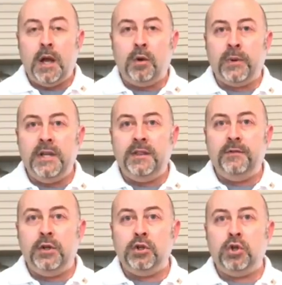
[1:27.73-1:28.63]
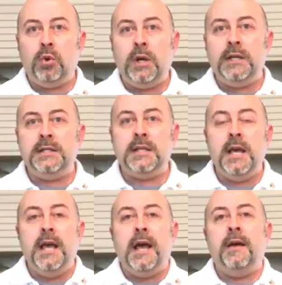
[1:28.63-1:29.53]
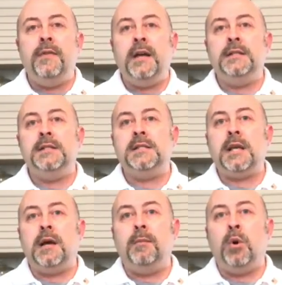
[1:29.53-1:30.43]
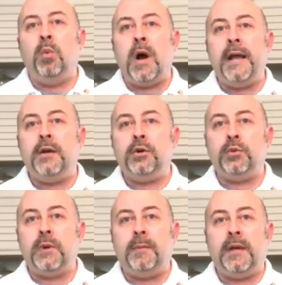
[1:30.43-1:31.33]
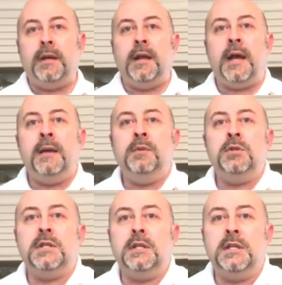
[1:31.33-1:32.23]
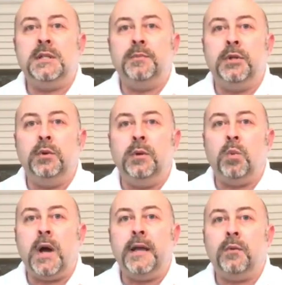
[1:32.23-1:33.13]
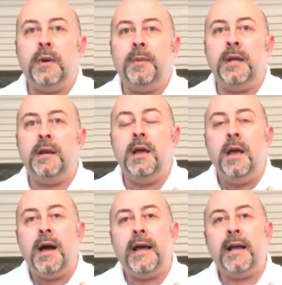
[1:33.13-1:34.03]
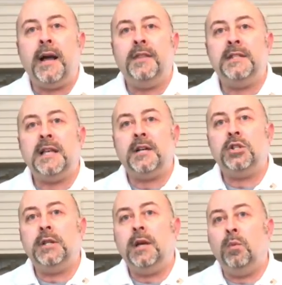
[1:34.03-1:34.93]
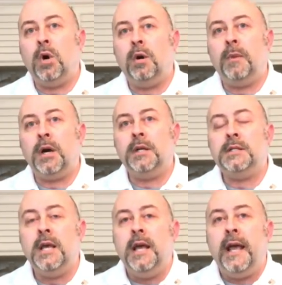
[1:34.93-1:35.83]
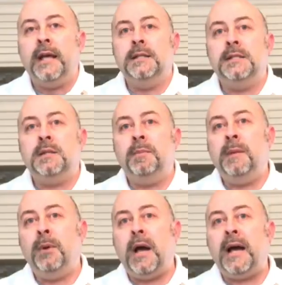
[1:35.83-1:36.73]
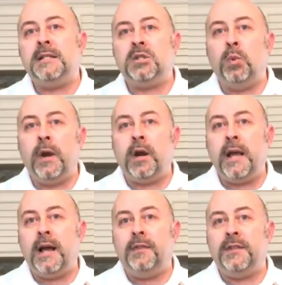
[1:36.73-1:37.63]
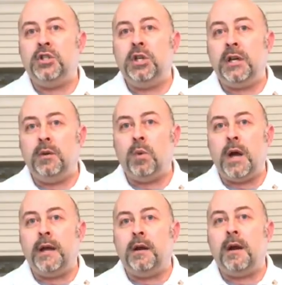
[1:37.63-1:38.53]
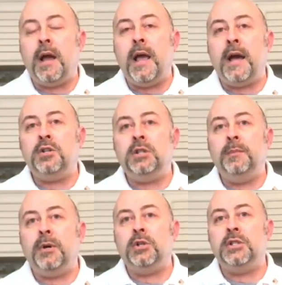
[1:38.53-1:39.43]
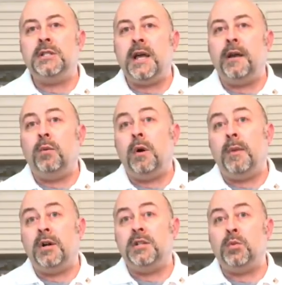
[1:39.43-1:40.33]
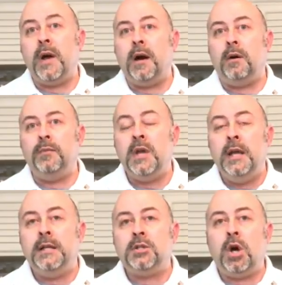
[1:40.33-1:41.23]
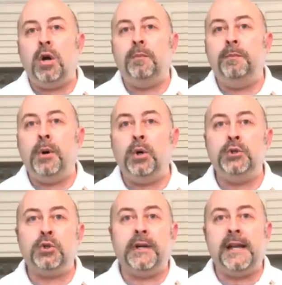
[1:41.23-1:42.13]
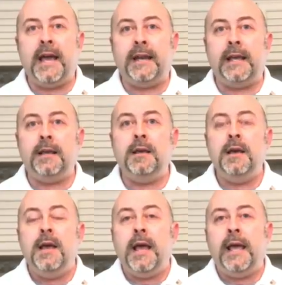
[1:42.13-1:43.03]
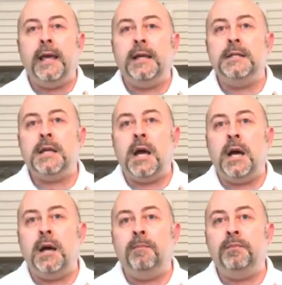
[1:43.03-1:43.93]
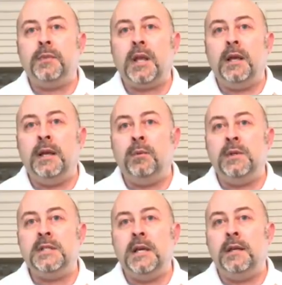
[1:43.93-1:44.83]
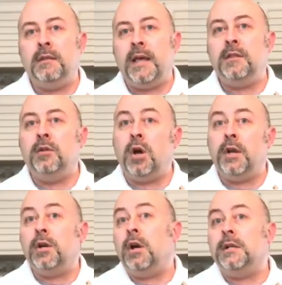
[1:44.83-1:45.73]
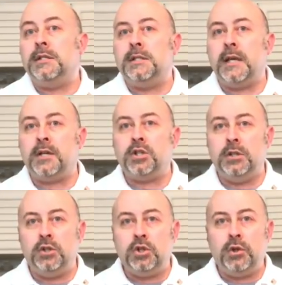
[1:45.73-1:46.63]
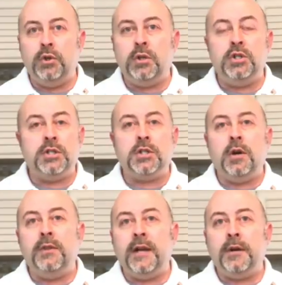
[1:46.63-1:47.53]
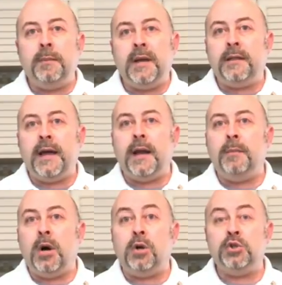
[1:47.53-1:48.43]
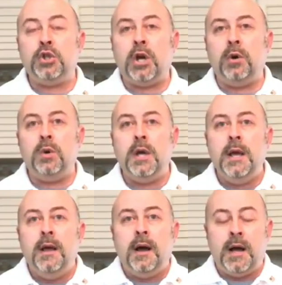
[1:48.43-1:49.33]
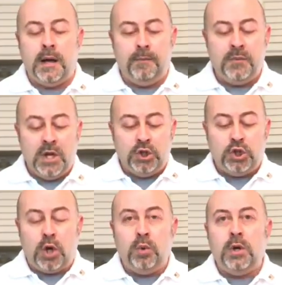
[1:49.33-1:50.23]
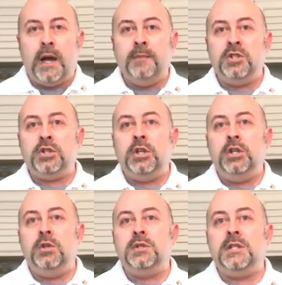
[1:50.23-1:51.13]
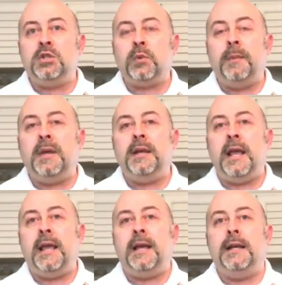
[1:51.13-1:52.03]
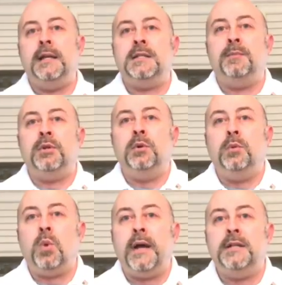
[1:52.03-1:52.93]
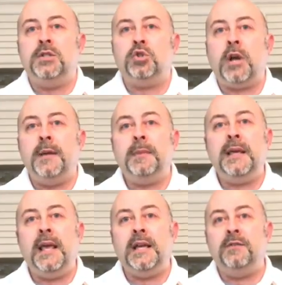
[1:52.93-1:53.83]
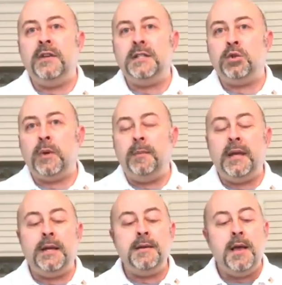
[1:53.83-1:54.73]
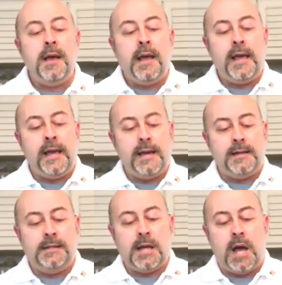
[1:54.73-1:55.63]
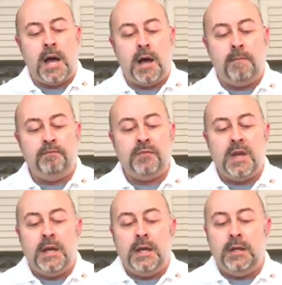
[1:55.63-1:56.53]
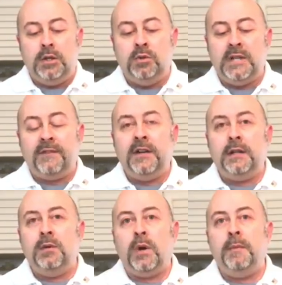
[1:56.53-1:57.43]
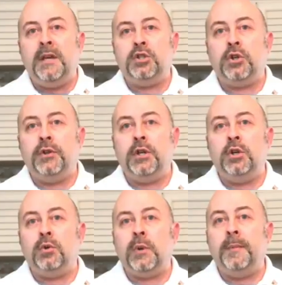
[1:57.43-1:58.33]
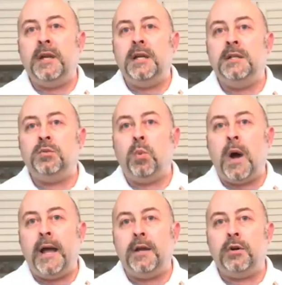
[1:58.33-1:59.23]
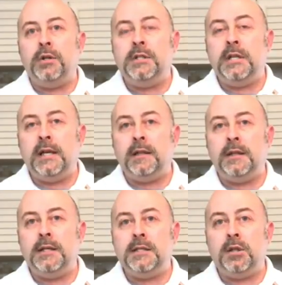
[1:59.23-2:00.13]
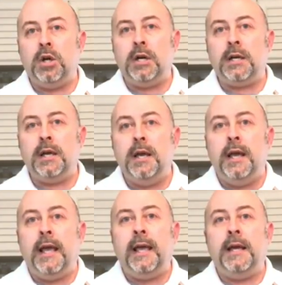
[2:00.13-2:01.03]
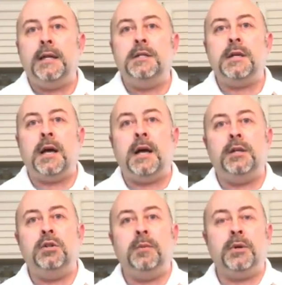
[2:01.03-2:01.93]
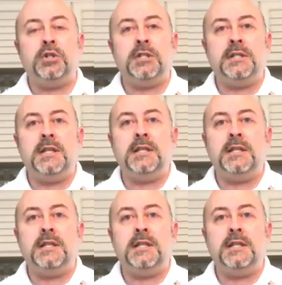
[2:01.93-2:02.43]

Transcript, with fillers: a wreath of your choice, and then some wired ribbon. And I'm using this blue and white ribbon. I got this actually at Walmart. And some people ask where I got the chicken wire. I actually purchased that at Walmart as well. It's called poultry netting and um, it was in like the lawn and garden section. So you can just go there to pick that up also. Um, so I'm just gonna use this ribbon and it's a blue and white striped canvas ribbon. And um, you definitely want to make sure that your ribbon is wired to get this look and uh, you can purchase